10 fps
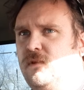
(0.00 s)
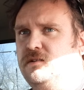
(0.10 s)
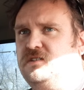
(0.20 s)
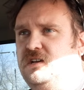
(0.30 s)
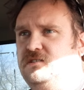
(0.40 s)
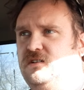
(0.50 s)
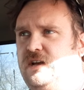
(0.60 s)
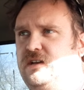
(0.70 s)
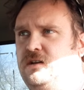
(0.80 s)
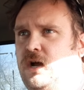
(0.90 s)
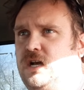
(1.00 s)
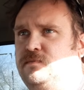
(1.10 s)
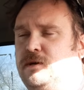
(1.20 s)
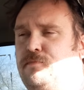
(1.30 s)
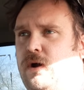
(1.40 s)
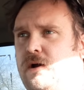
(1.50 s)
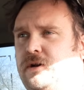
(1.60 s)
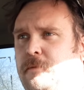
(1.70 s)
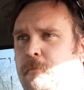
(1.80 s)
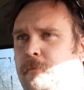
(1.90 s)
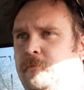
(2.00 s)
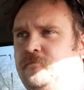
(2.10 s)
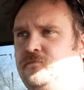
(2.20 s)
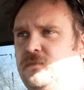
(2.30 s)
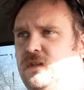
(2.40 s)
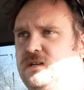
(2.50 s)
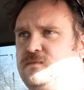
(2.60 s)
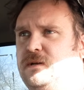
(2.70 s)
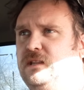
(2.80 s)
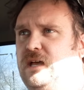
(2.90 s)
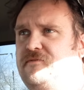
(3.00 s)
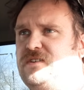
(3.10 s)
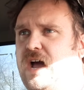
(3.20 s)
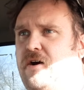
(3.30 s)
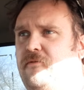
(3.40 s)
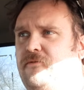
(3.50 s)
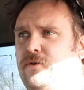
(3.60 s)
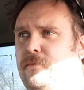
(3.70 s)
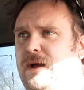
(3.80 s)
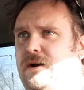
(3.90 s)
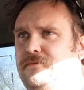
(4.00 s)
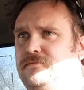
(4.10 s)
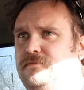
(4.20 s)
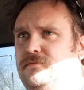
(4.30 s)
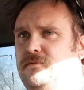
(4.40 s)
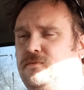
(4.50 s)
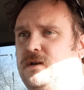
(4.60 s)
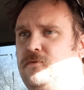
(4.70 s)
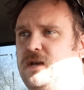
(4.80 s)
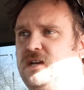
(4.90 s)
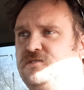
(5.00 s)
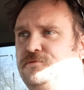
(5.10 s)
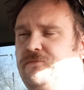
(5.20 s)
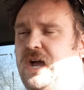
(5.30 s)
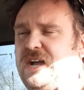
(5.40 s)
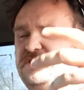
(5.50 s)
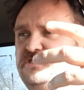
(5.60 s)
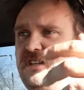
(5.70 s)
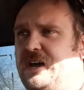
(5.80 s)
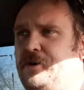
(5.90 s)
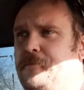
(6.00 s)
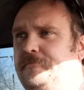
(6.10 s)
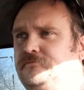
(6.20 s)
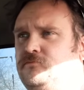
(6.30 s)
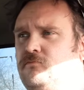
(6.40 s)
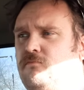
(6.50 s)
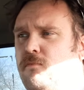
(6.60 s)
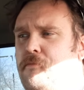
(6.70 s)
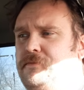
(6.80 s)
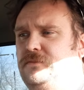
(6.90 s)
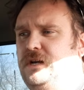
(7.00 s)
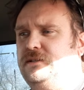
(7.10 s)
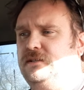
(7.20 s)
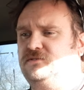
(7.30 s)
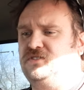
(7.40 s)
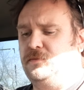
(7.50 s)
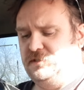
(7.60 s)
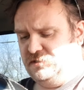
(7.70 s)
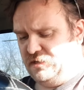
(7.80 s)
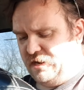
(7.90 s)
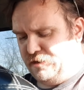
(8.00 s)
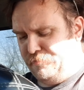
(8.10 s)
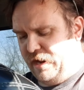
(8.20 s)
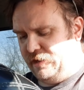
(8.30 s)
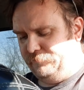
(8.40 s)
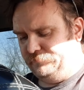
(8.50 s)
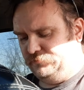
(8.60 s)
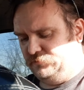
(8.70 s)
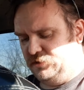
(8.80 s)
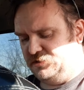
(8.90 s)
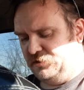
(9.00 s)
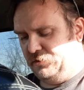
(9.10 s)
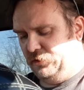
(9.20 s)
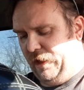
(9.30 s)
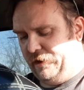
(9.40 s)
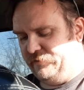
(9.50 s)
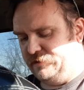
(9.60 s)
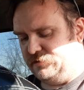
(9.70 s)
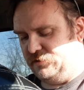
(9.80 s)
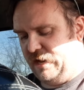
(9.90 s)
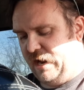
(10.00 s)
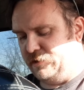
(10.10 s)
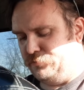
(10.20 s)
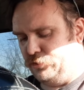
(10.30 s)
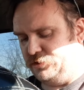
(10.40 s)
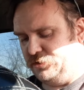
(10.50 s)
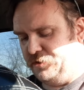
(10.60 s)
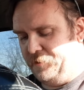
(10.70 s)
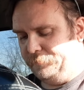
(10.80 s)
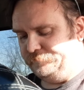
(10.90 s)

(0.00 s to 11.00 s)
It tastes like a Cosmic Brownie that has been left out for about three weeks, gotten stale, and then someone decided to make a cereal out of it, so they added more sugar.